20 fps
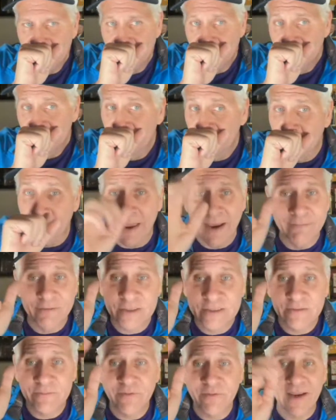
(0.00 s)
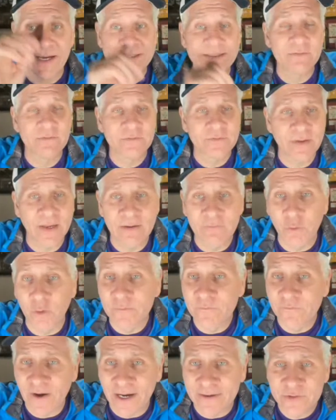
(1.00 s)
Mavericks, in fact, have won
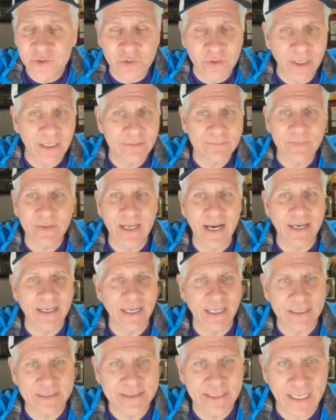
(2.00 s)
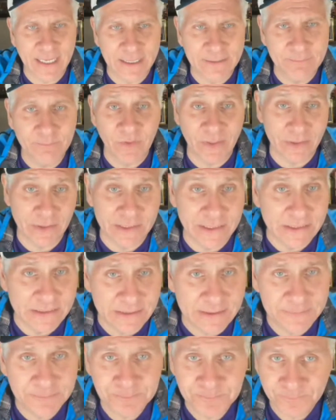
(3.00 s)
5 straight, 9 out of 10 at least.
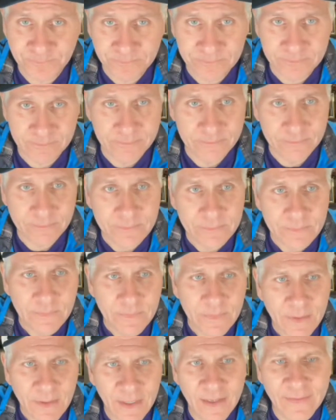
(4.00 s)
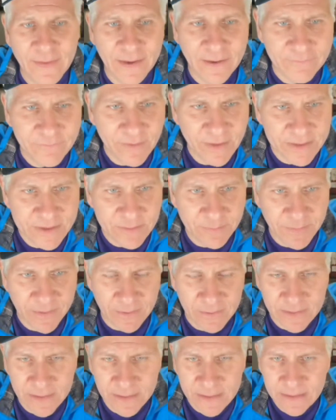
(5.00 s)
And they have just
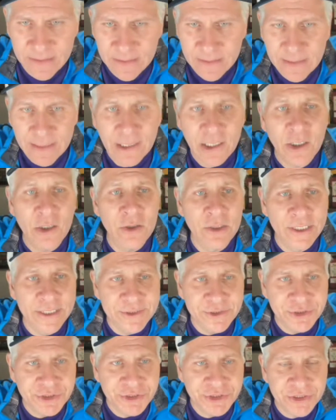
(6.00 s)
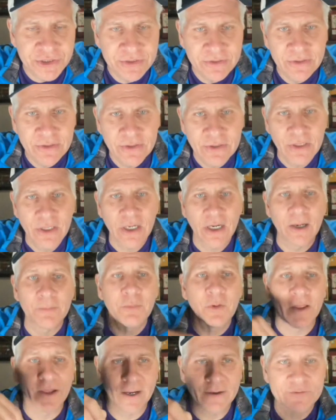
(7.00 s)
apparently clinched a
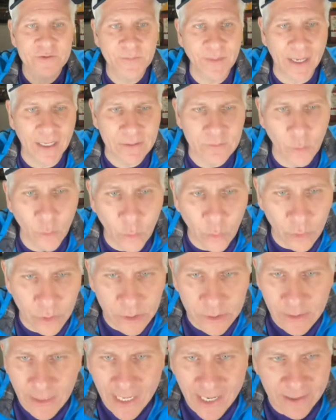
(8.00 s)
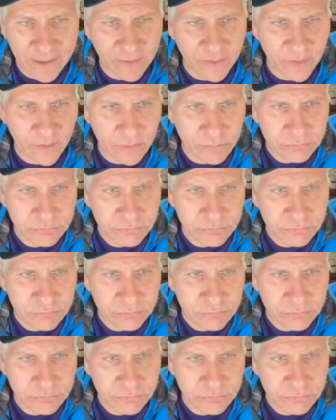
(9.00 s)
playoff spot or out of the